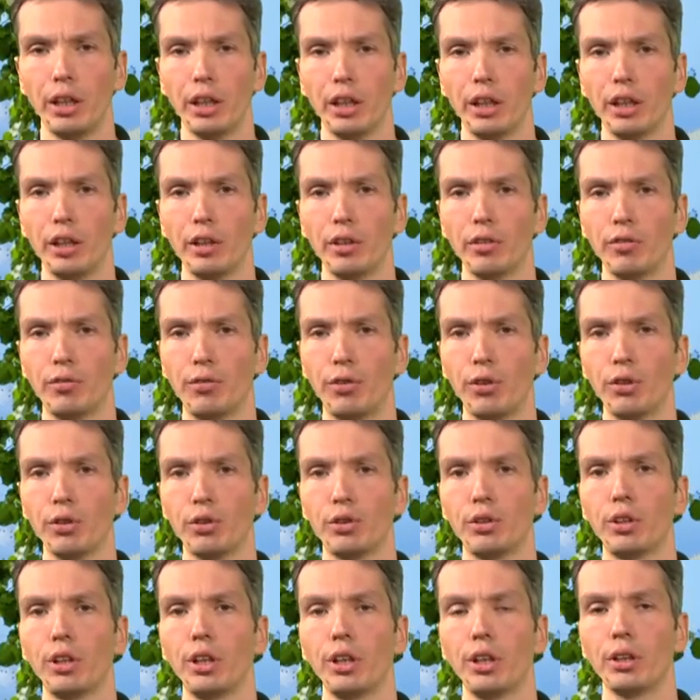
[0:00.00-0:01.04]
a
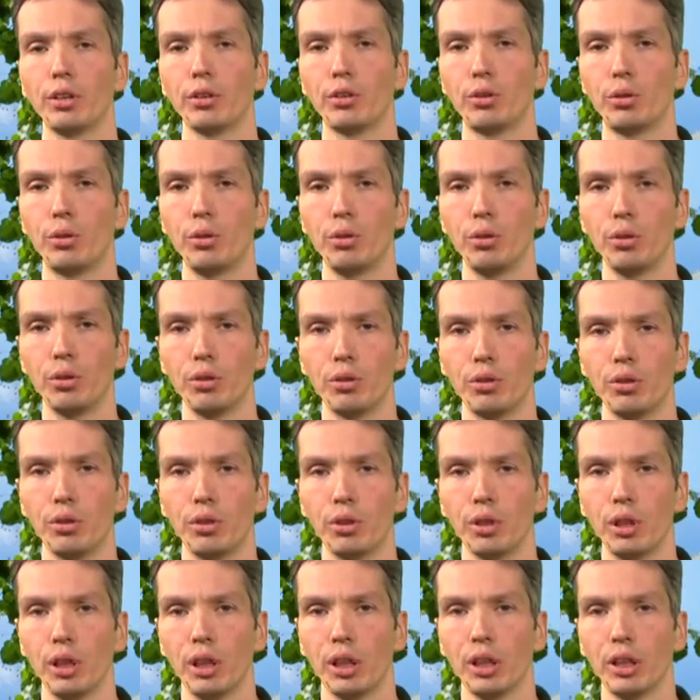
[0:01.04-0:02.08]
first-year
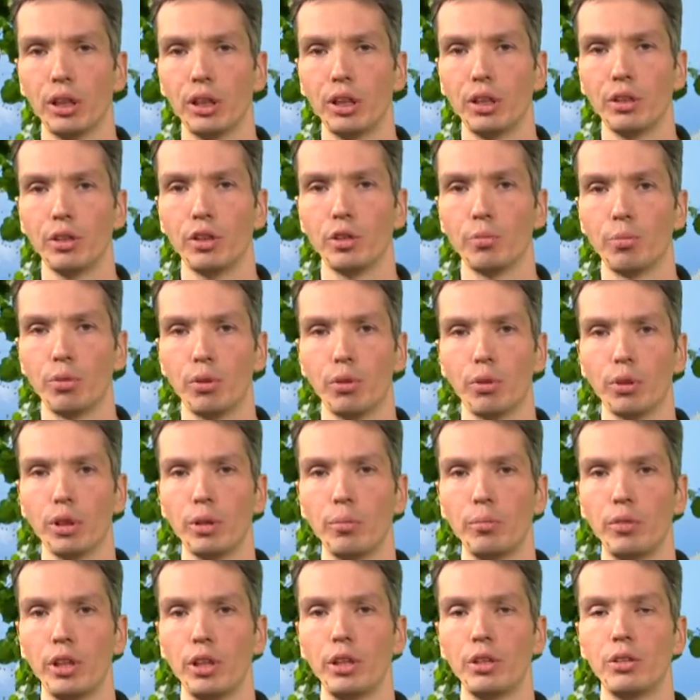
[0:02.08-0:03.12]
student in this
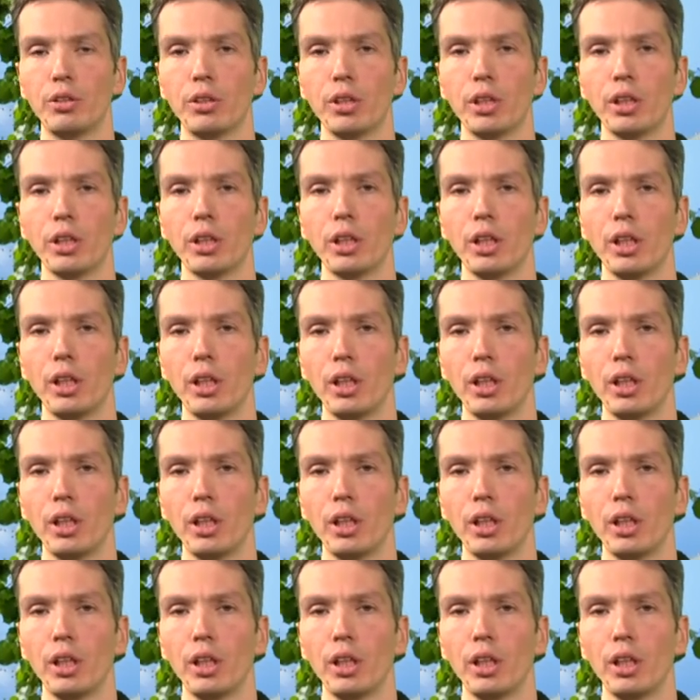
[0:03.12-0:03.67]
program, Denitsa,